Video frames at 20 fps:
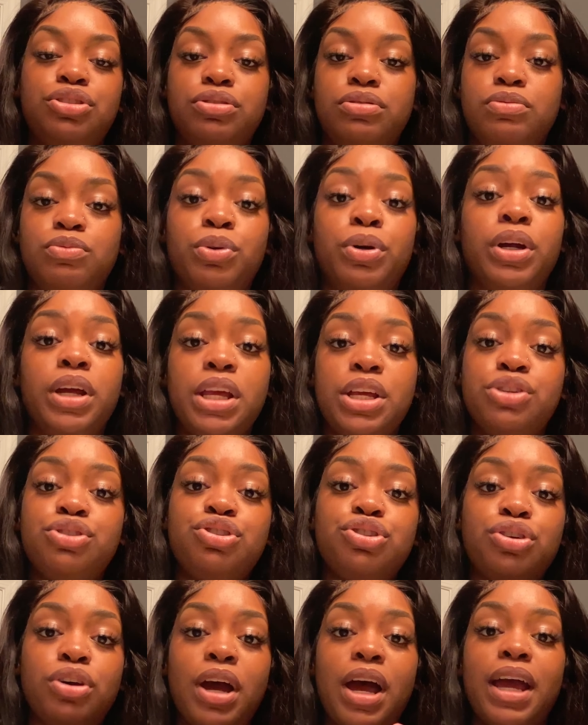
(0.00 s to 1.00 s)
were in
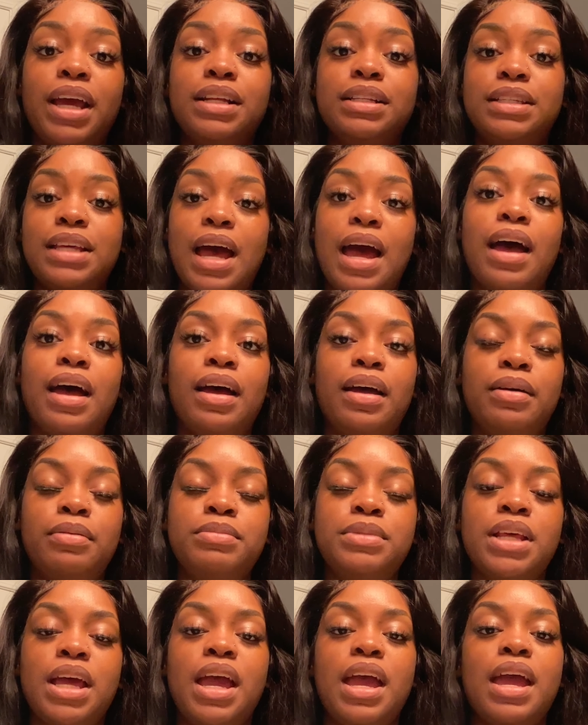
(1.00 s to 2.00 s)
trying times,